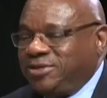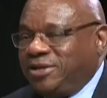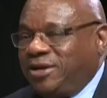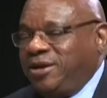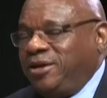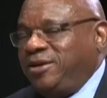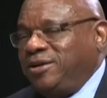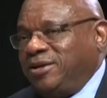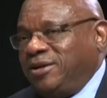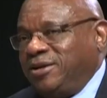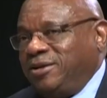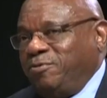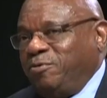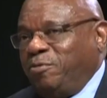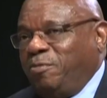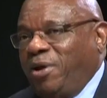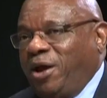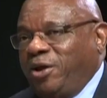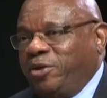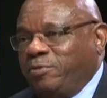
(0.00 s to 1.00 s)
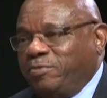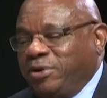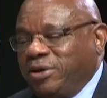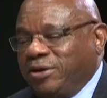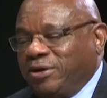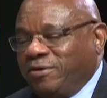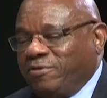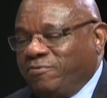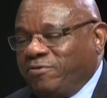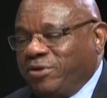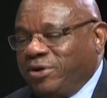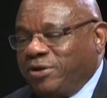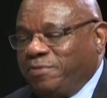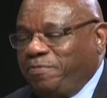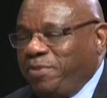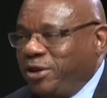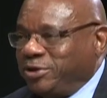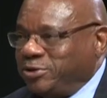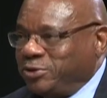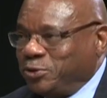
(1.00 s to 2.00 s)
like, it reminds me of
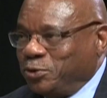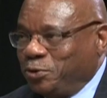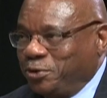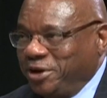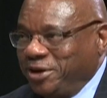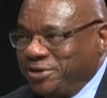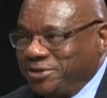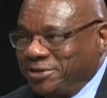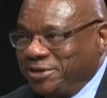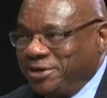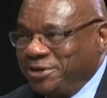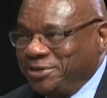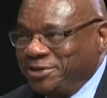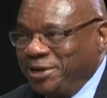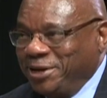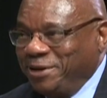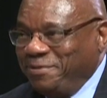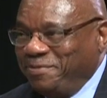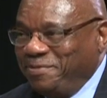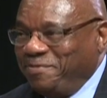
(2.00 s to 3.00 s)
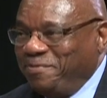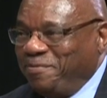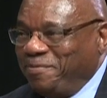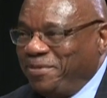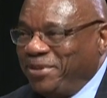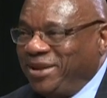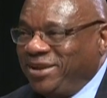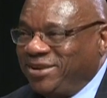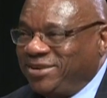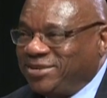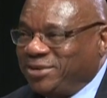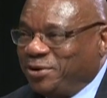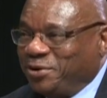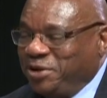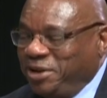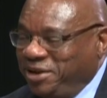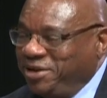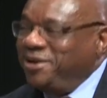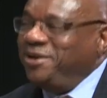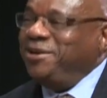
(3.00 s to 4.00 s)
Pastorius, is that his name? So
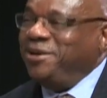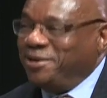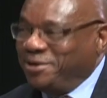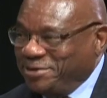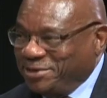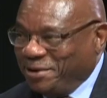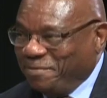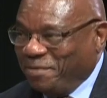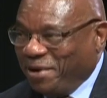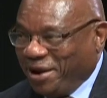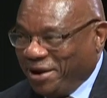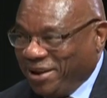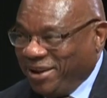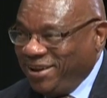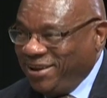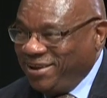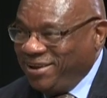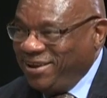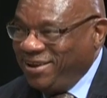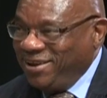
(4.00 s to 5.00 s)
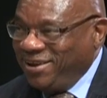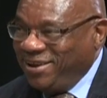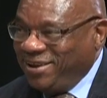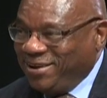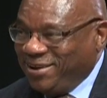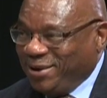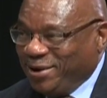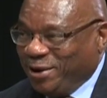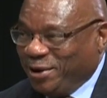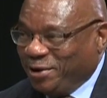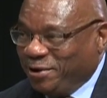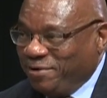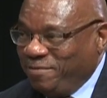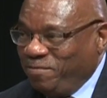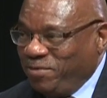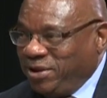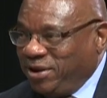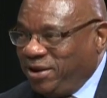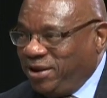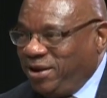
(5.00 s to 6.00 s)
he can kill somebody.
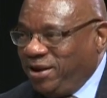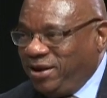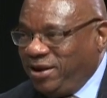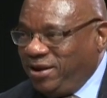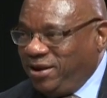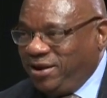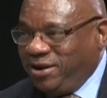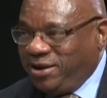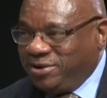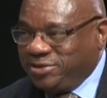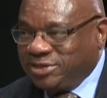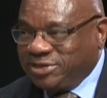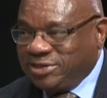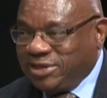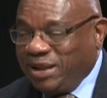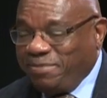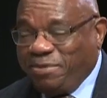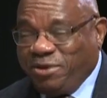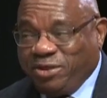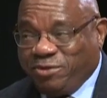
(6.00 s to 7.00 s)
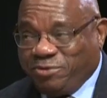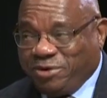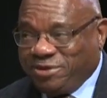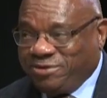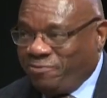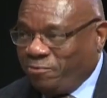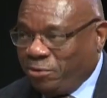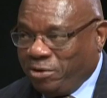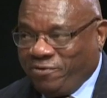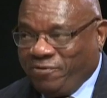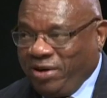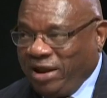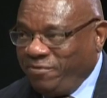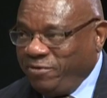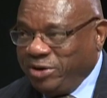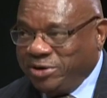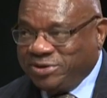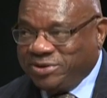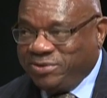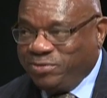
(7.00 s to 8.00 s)
And he gets a slap on the wrist, 4 or 5
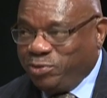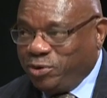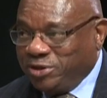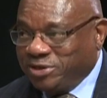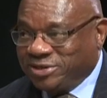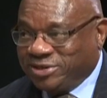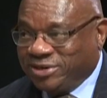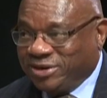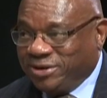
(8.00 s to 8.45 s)
years in prison.